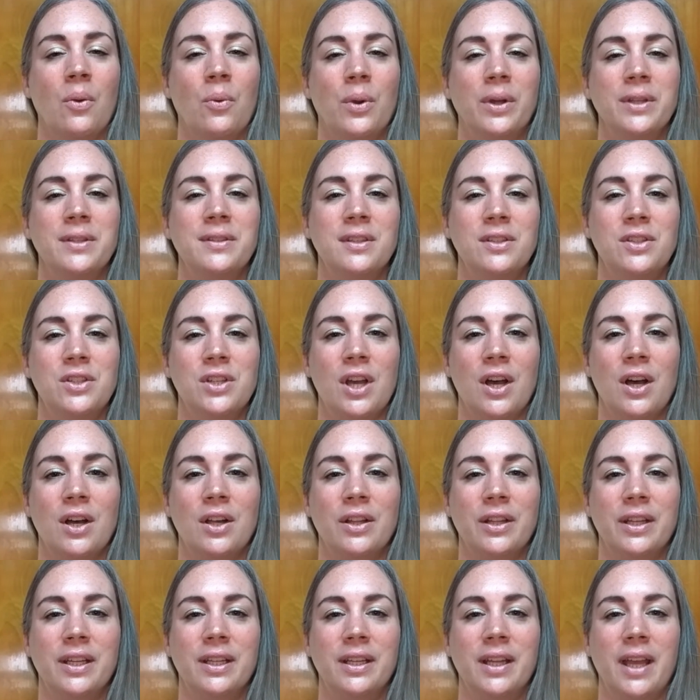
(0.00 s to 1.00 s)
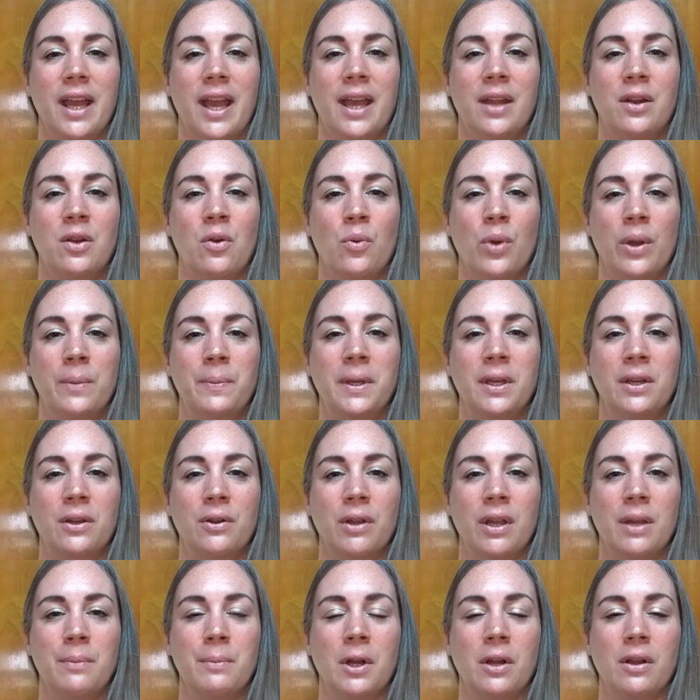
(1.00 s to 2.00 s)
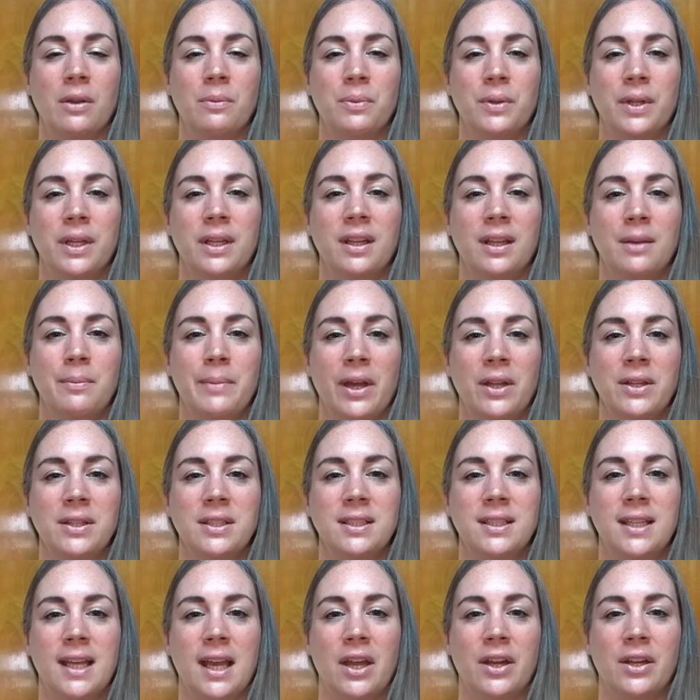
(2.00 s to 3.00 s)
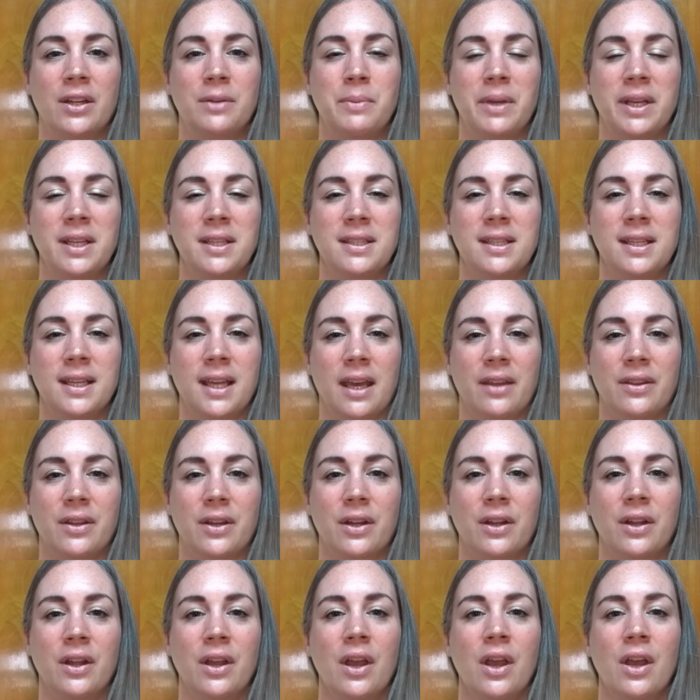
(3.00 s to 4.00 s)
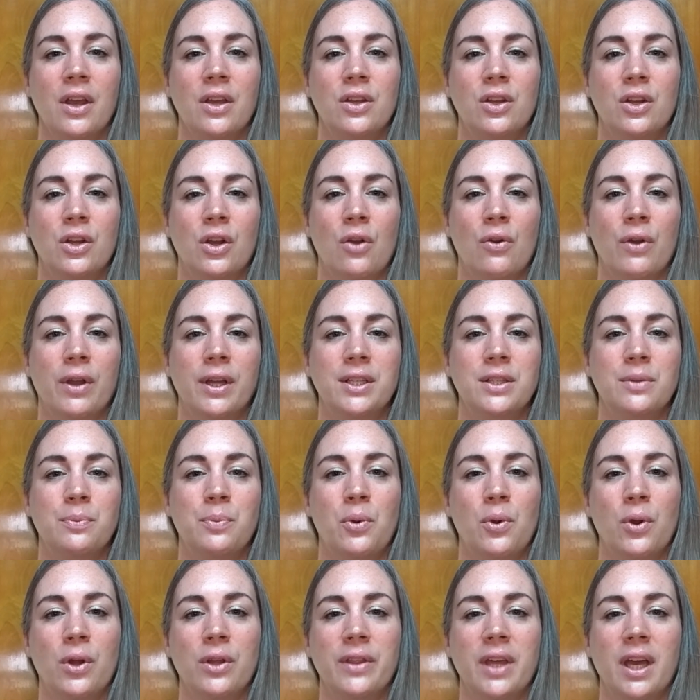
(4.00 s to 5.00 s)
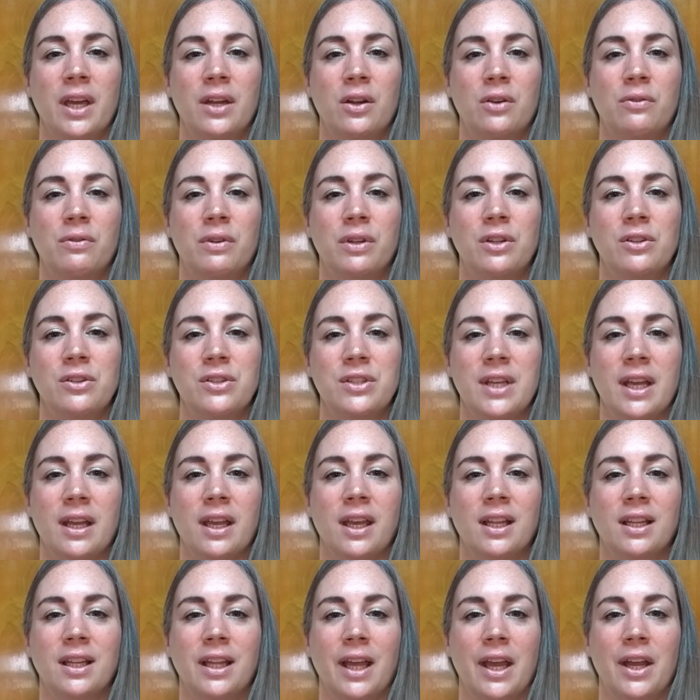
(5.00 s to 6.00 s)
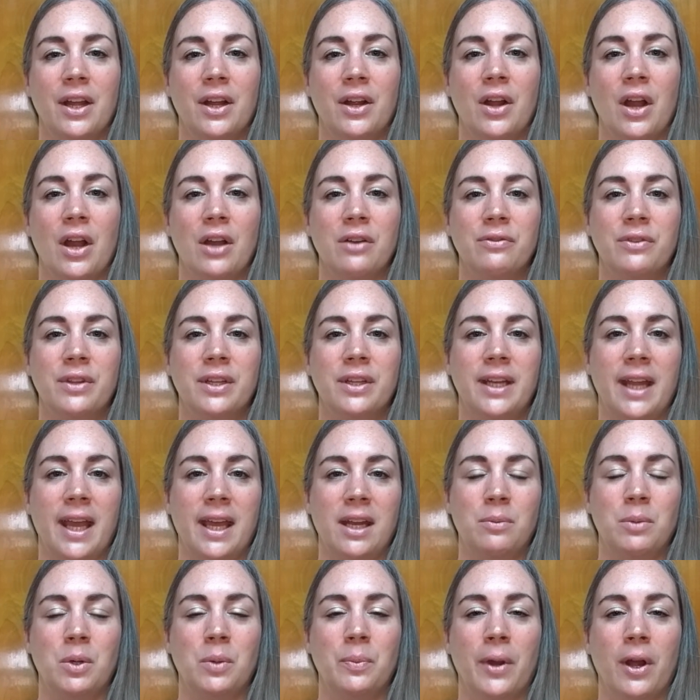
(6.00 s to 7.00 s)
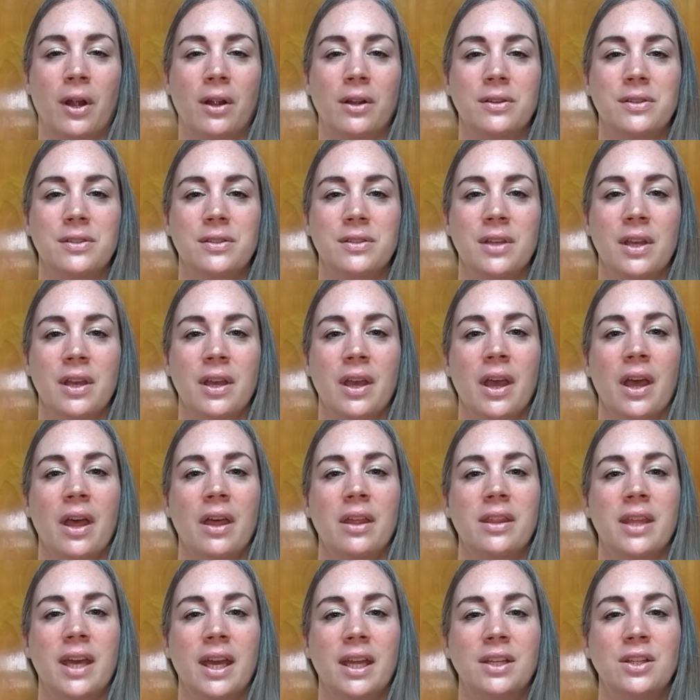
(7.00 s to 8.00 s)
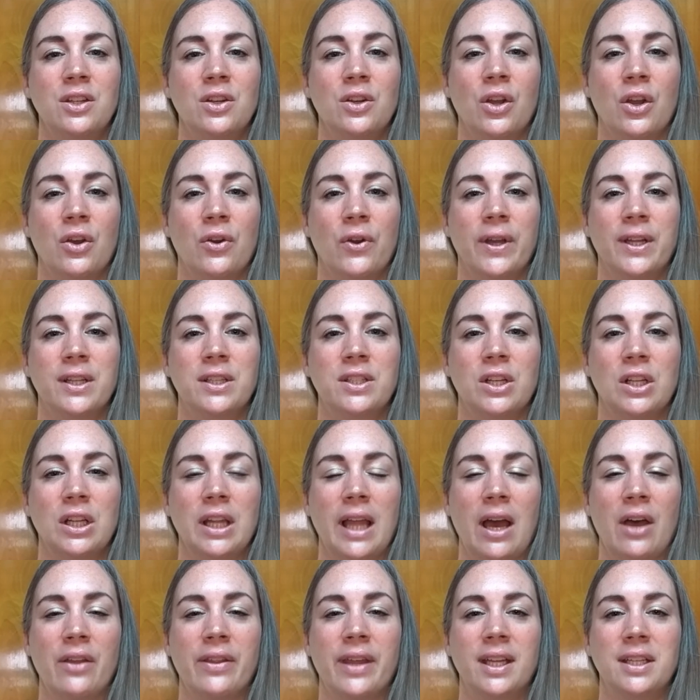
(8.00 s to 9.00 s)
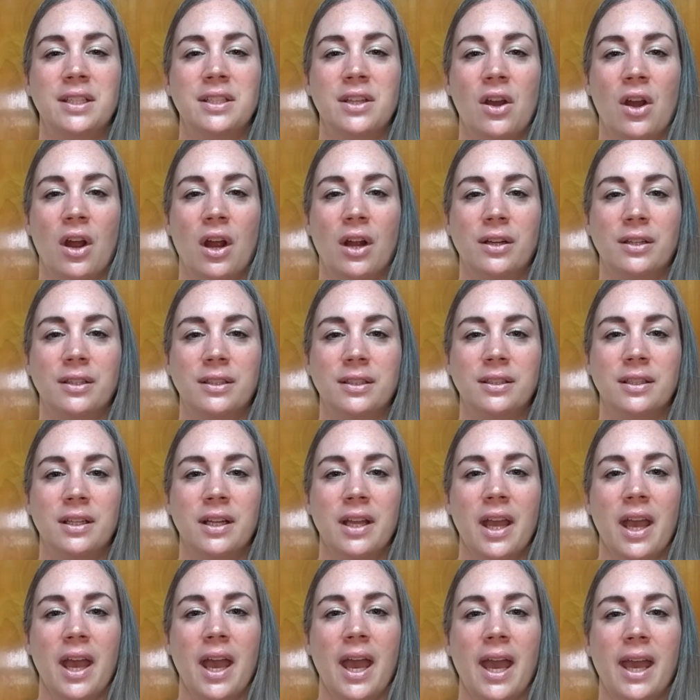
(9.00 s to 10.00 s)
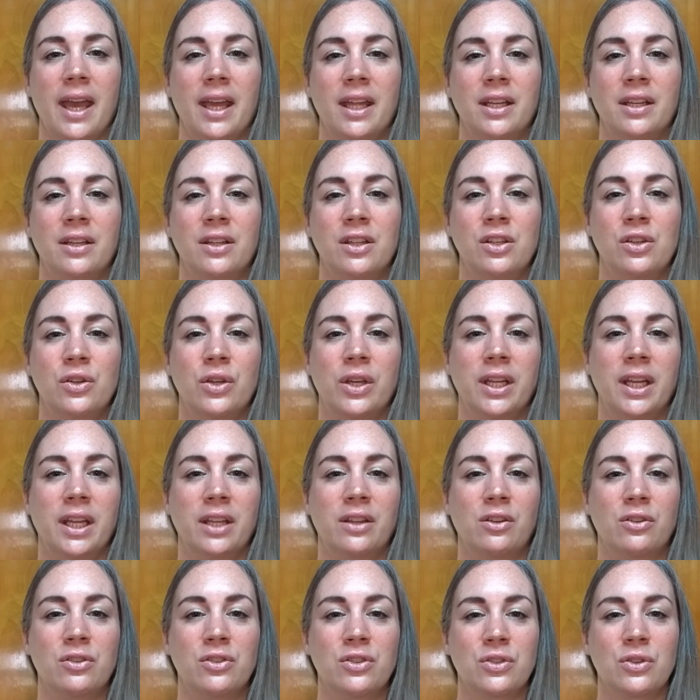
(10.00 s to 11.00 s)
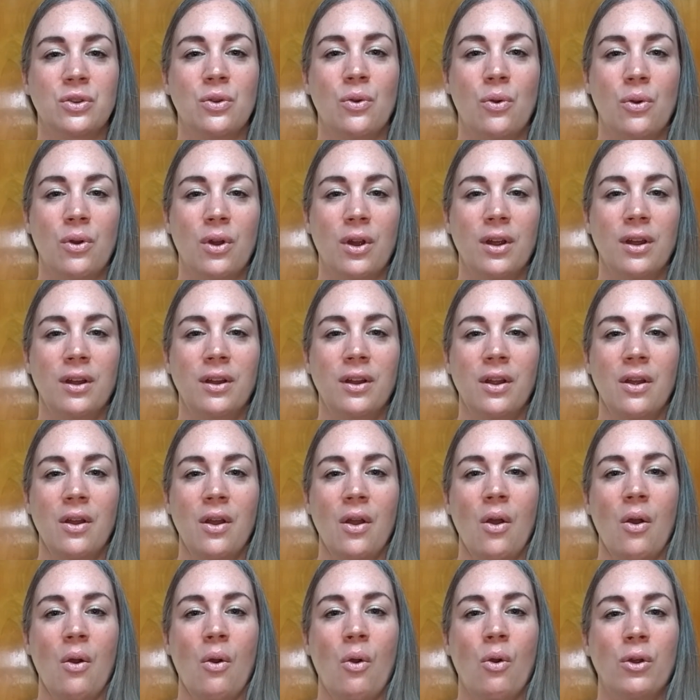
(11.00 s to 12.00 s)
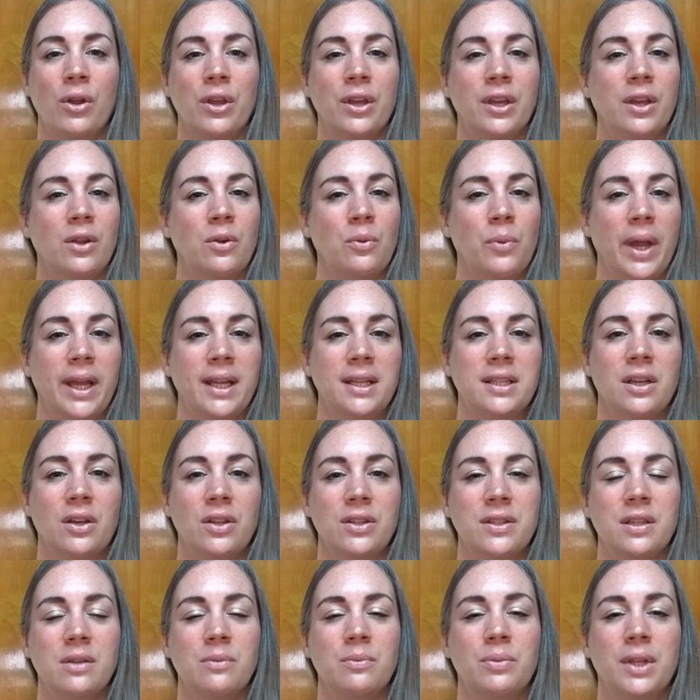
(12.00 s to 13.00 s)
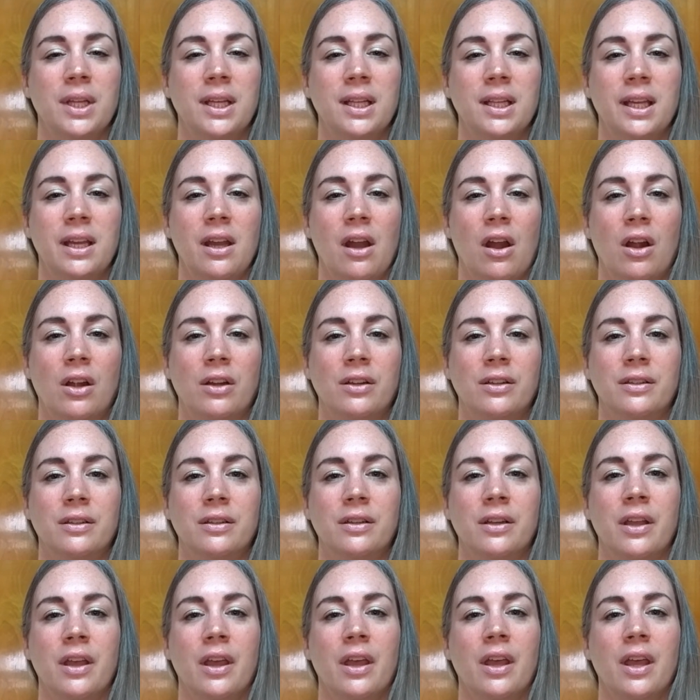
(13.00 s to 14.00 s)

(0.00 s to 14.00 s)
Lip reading: Once the chocolate and whipping cream are completely melted down and mixed together, you're going to pour that over your second layer of the Nanaimo bars. Then you're going to allow that to harden, and you can either score or you can wait until it's completely hardened